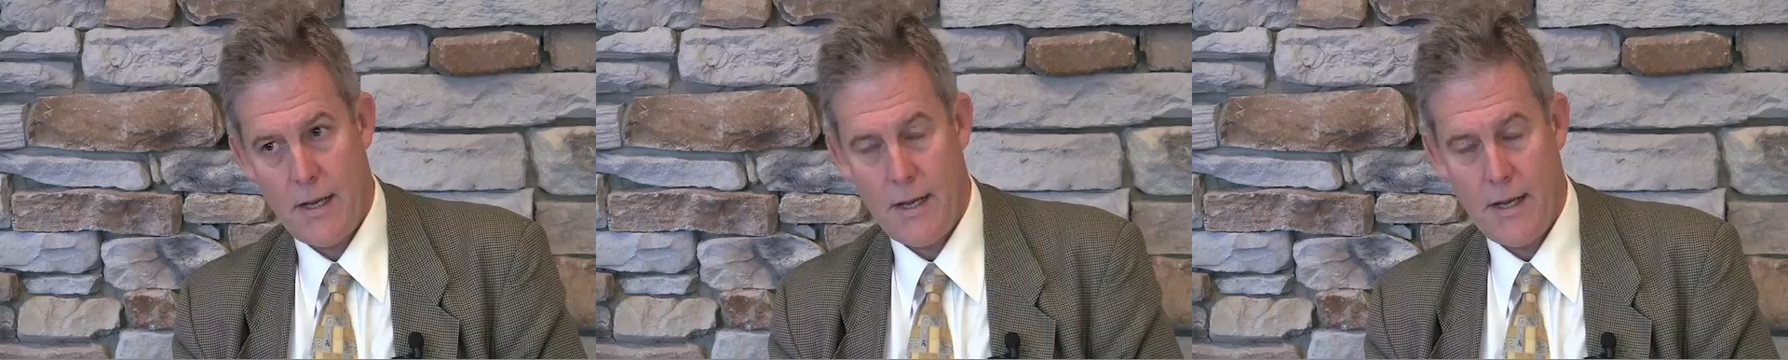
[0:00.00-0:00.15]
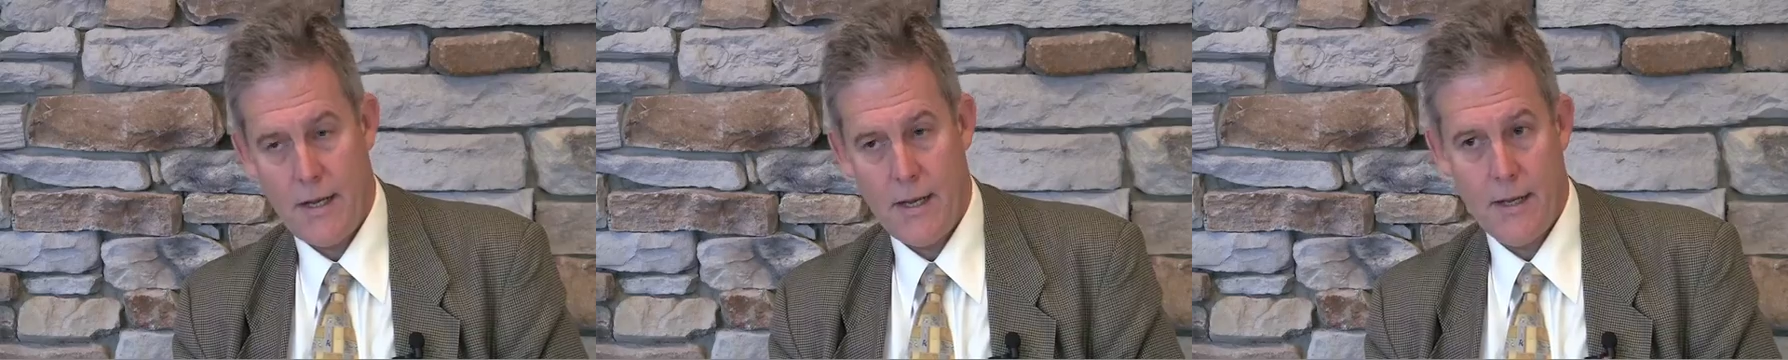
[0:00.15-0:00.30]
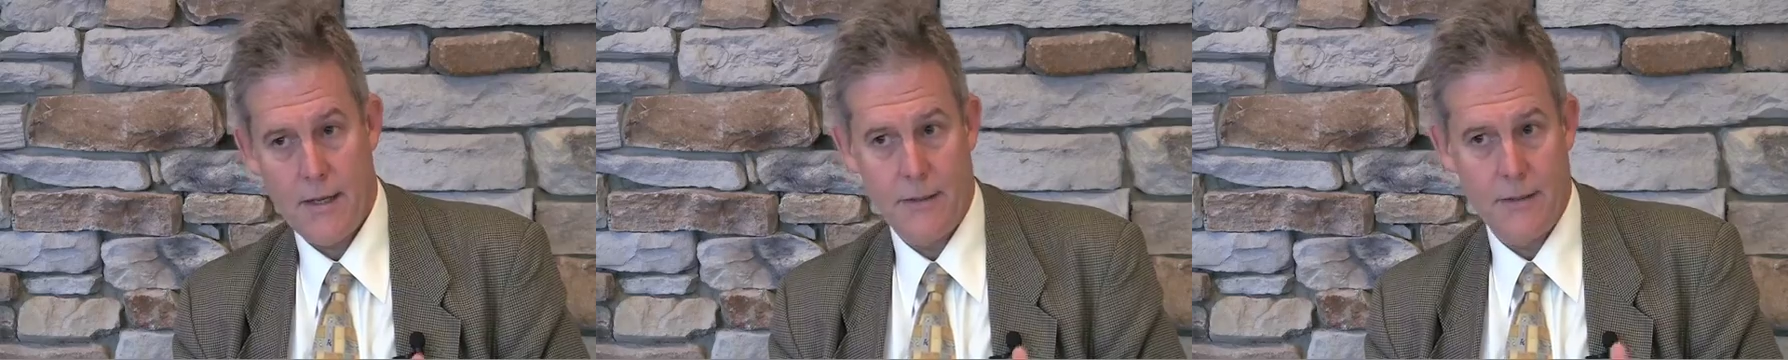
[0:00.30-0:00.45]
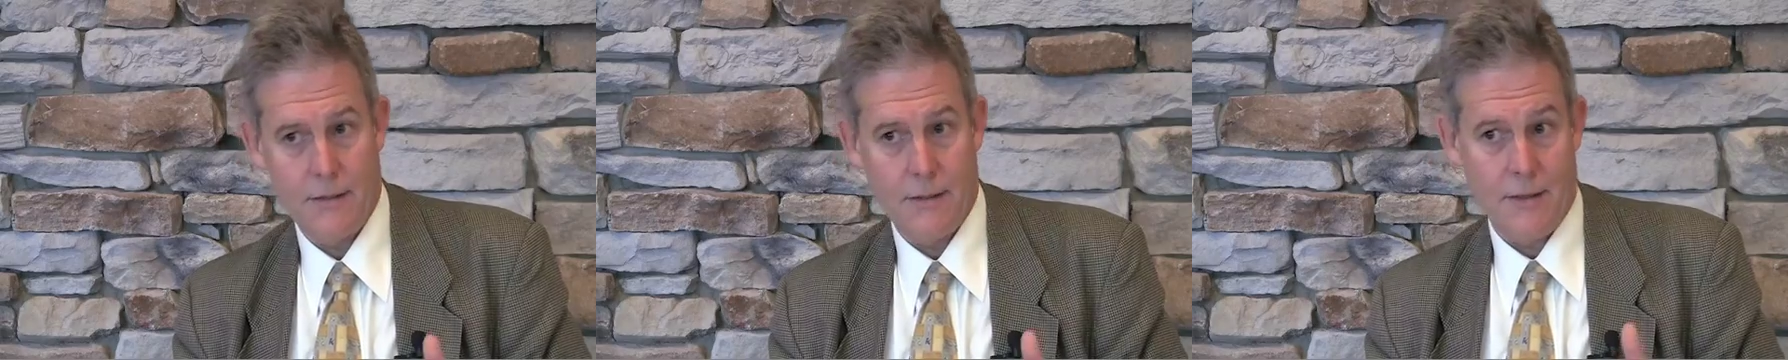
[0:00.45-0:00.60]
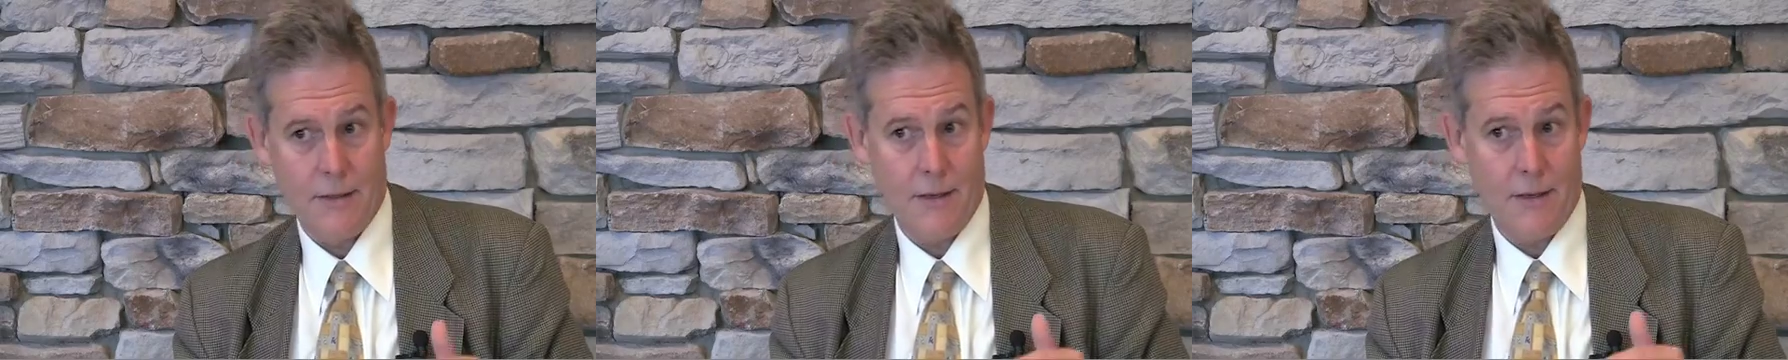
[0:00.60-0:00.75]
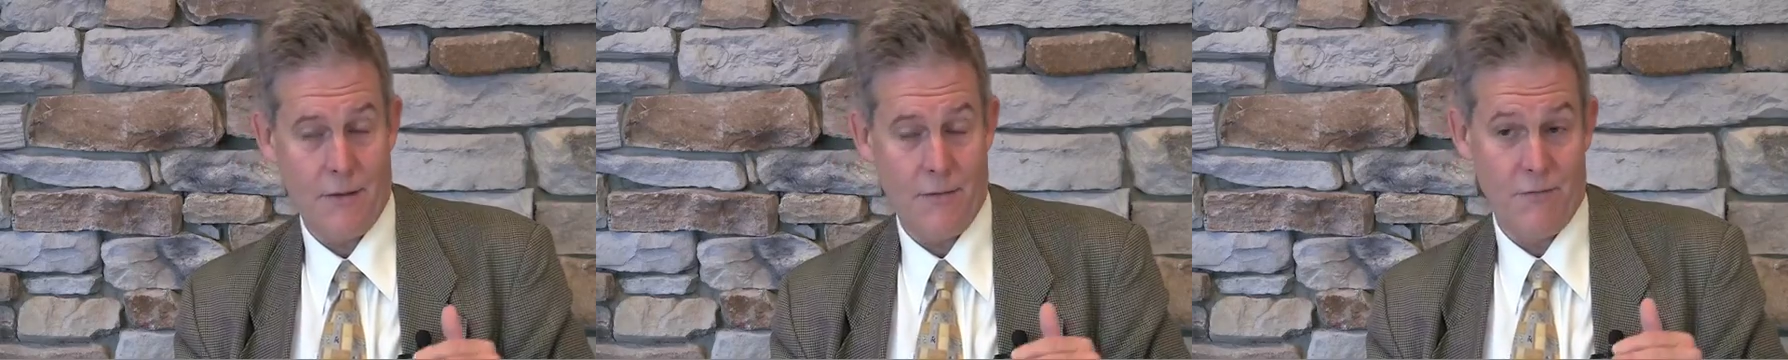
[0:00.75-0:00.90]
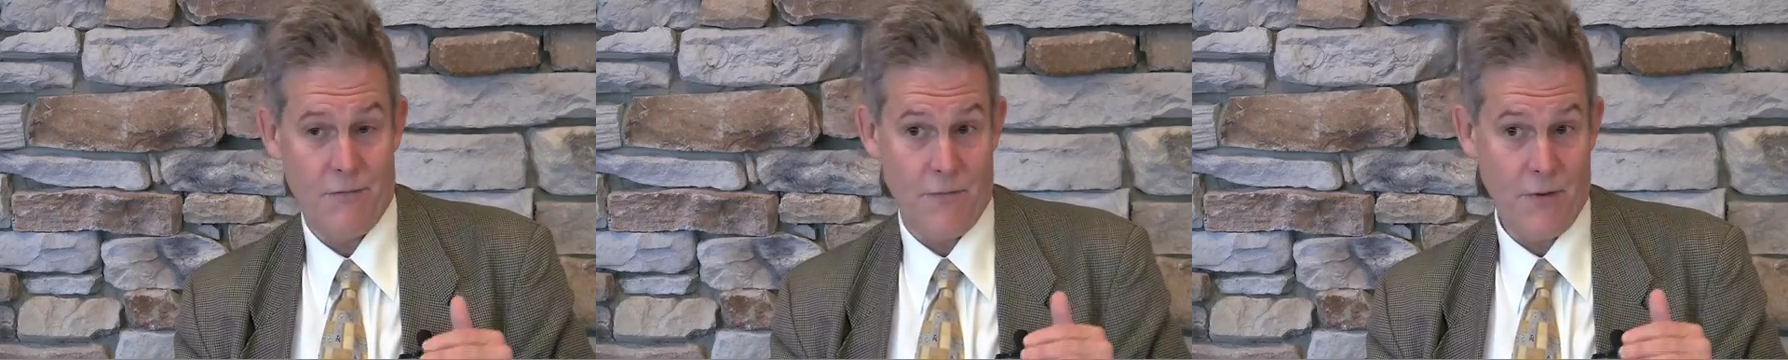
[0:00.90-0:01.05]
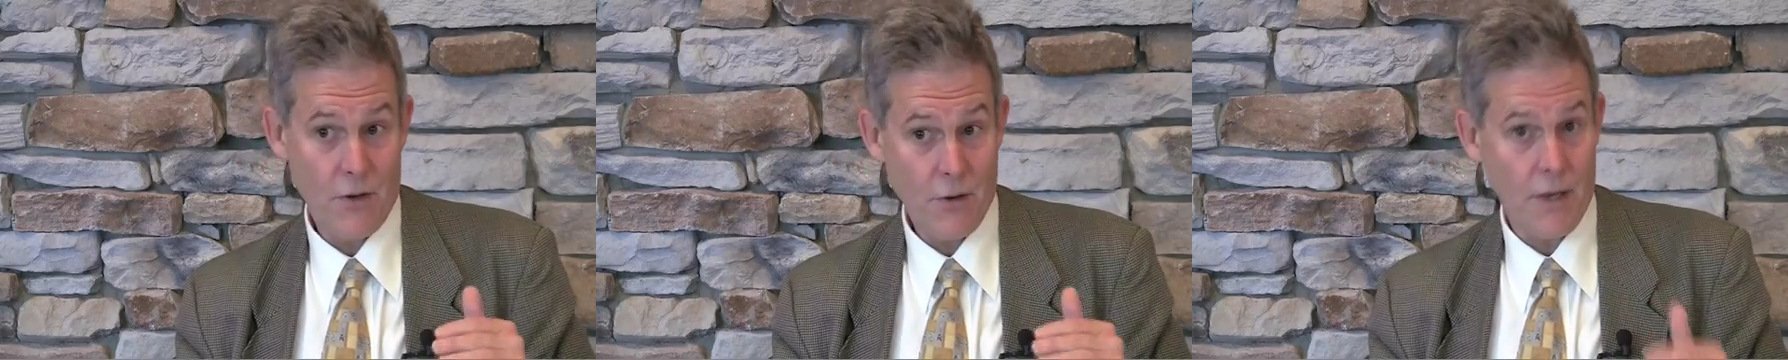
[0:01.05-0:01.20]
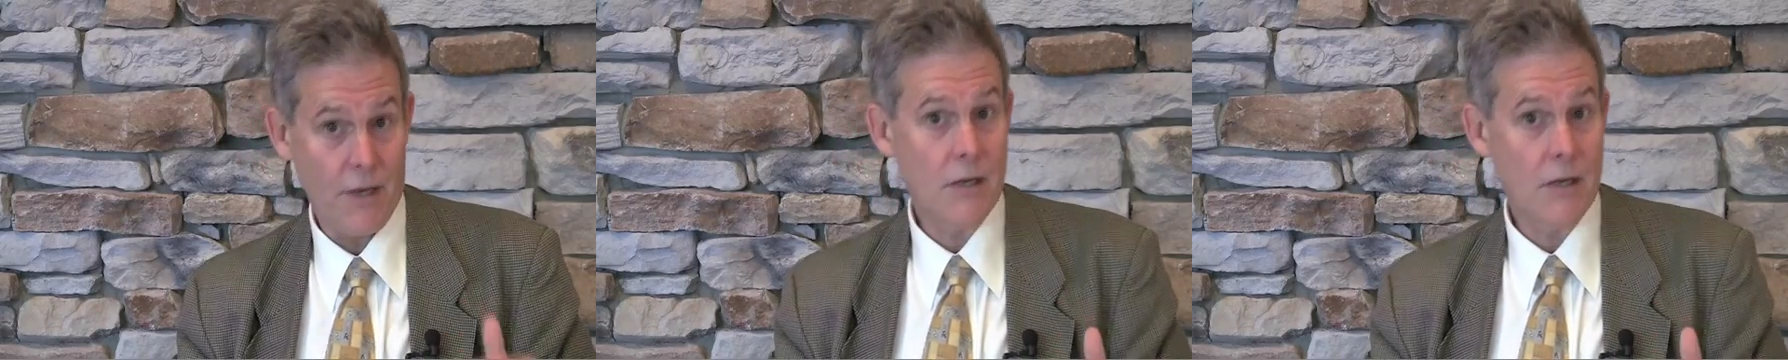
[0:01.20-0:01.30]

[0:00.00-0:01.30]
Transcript: and a very